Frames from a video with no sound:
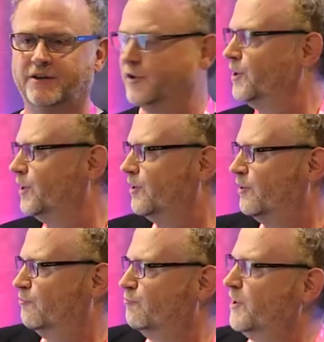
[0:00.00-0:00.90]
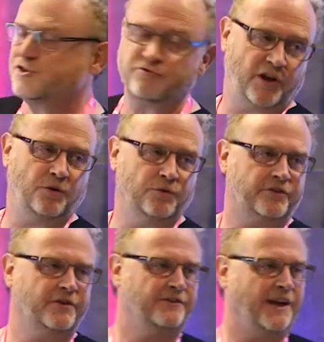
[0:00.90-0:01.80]
for rich
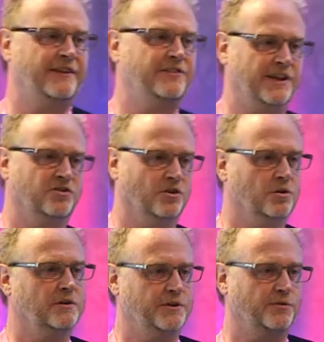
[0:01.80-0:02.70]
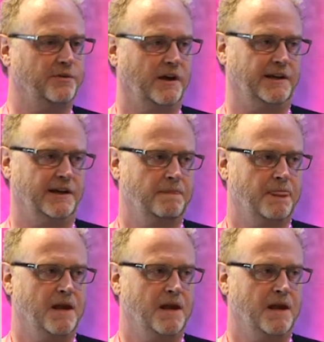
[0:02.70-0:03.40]
results testing tool, you'll find it.